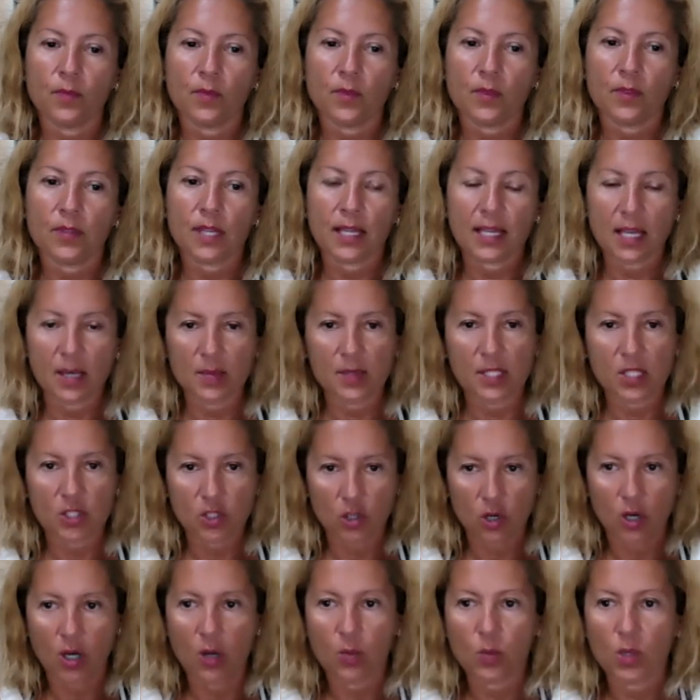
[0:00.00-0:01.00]
there comes a
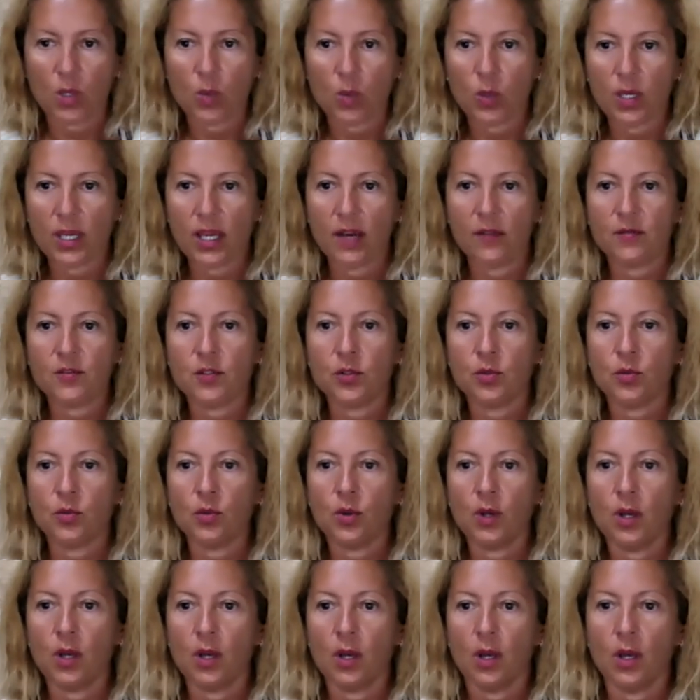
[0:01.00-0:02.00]
time where we have to
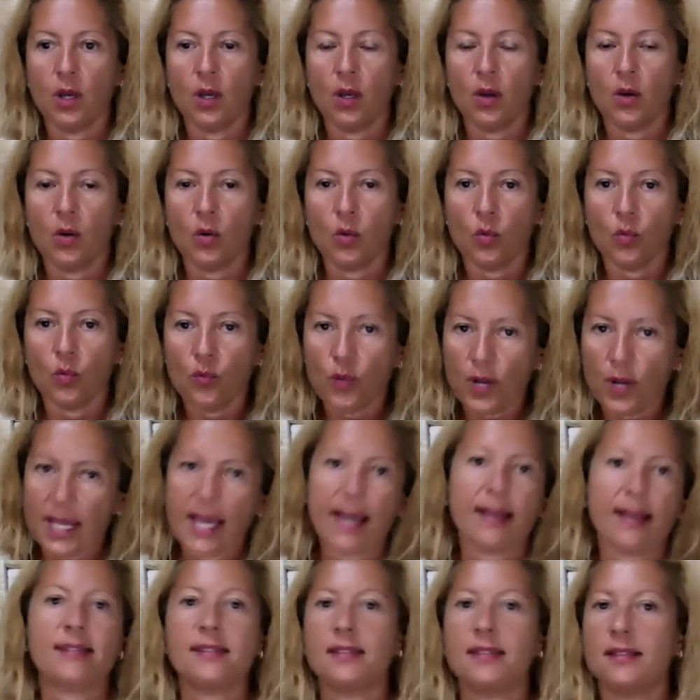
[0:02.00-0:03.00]

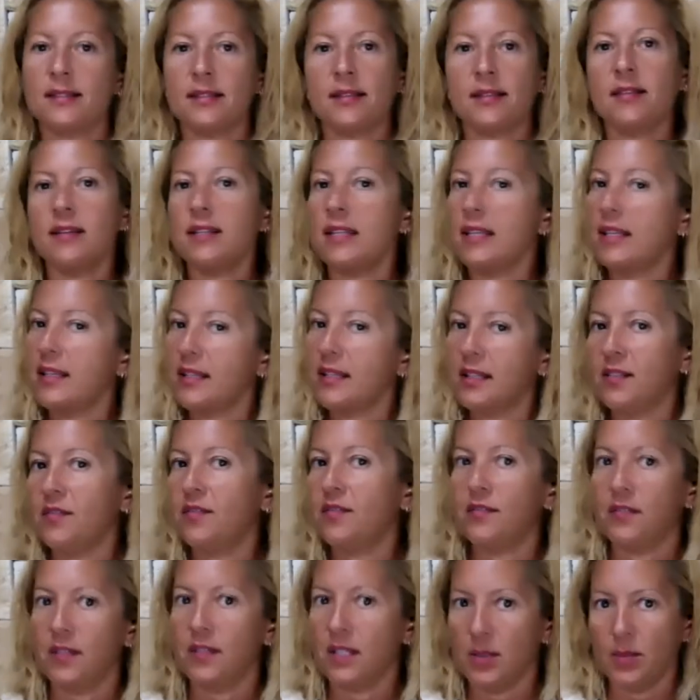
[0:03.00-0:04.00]
re-access the negative
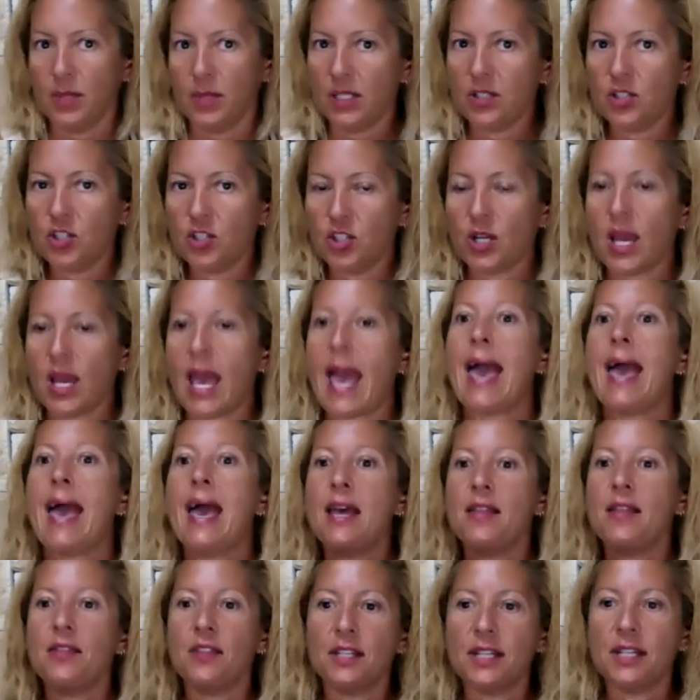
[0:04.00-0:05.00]
image
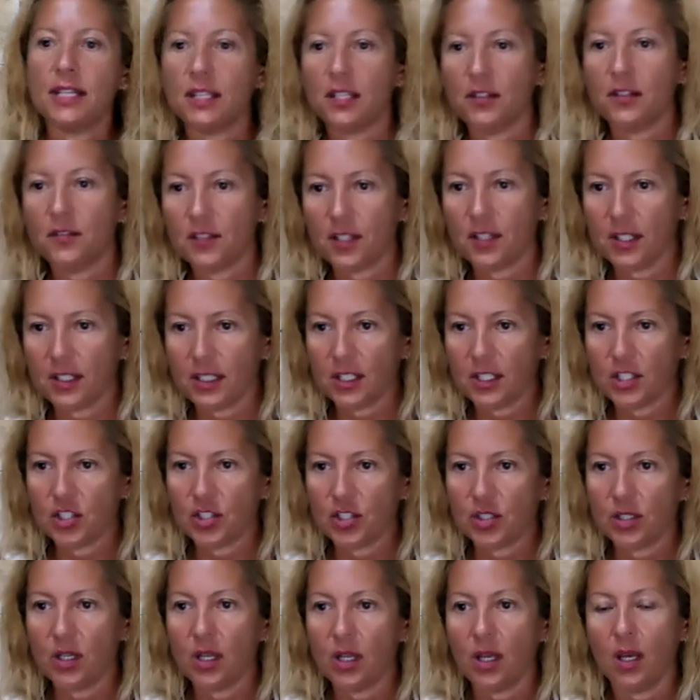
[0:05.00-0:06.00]
and the negative
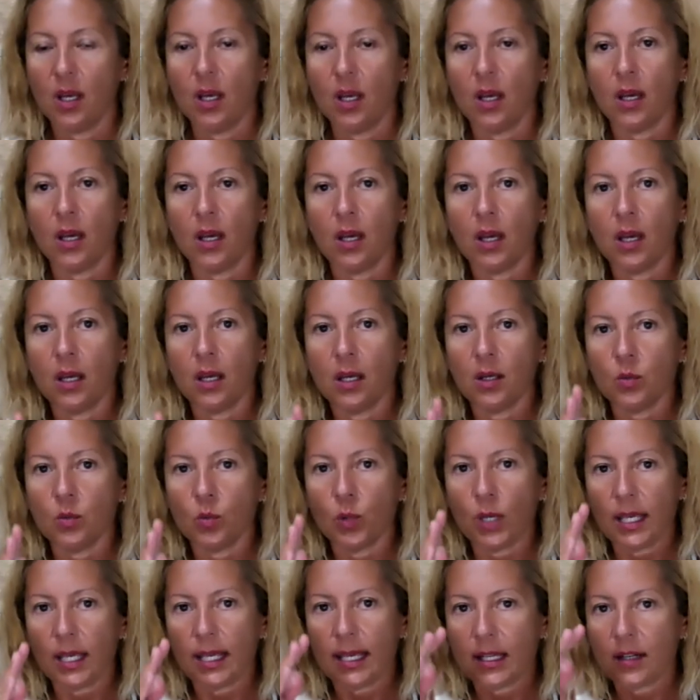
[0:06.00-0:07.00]
cognition, and
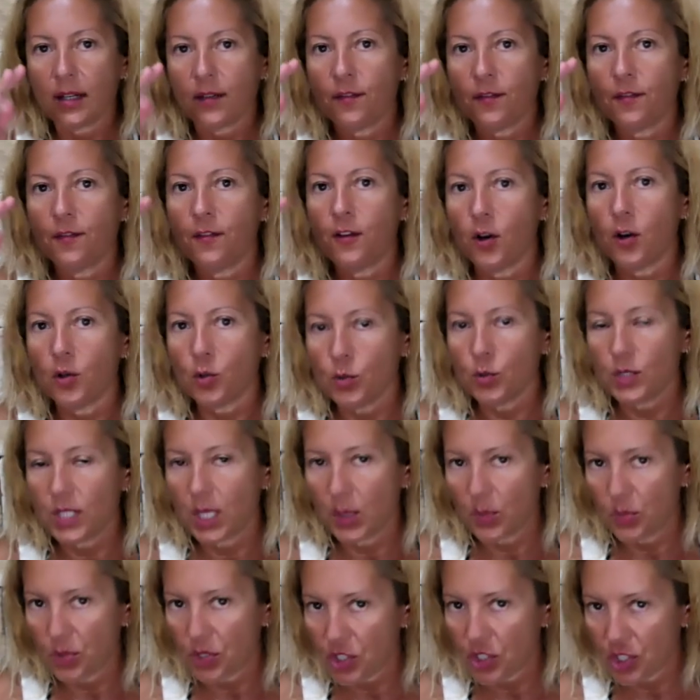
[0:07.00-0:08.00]
we get a final
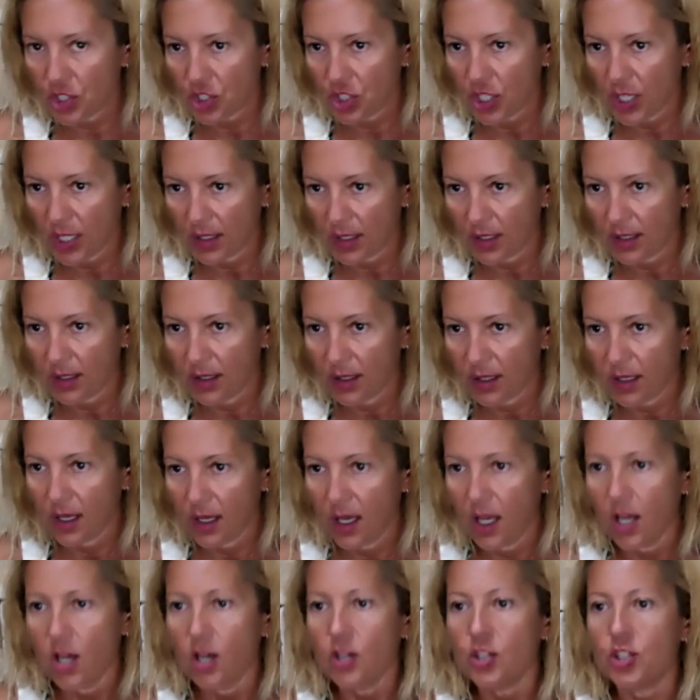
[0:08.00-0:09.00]
temperature check
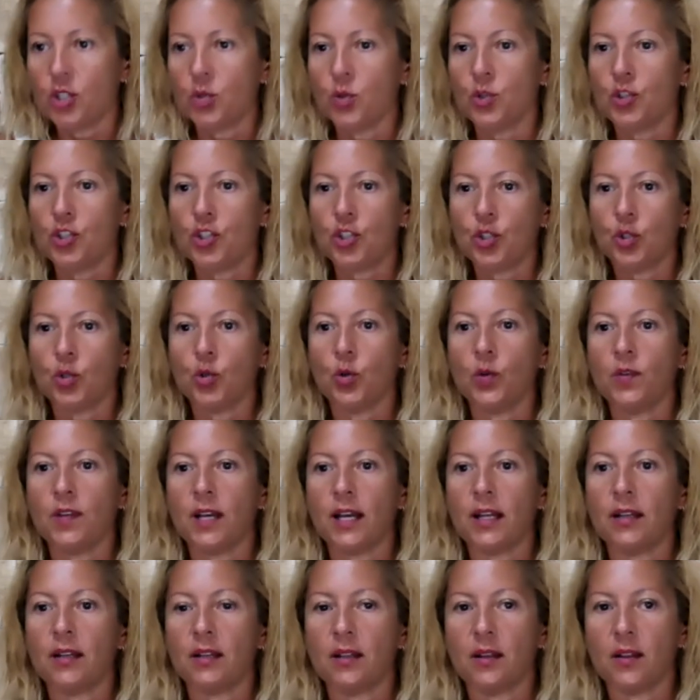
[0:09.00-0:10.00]
to ensure
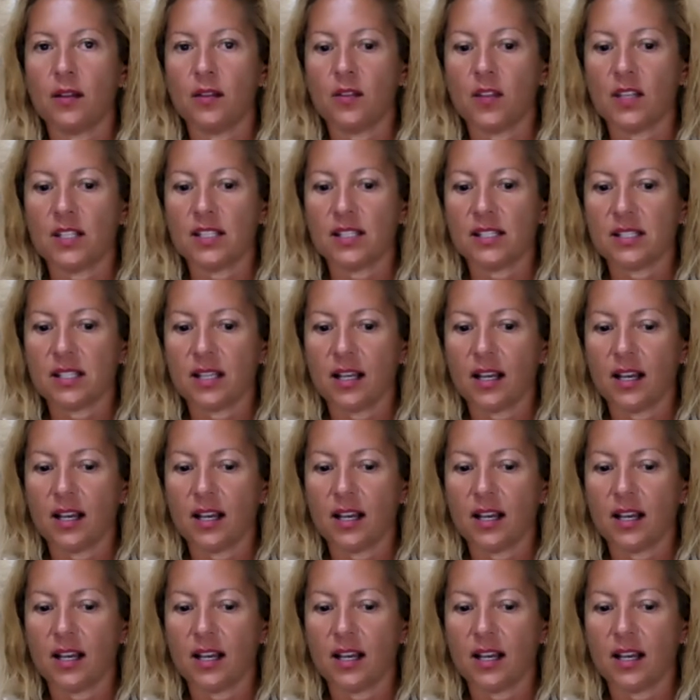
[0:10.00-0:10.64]
that there's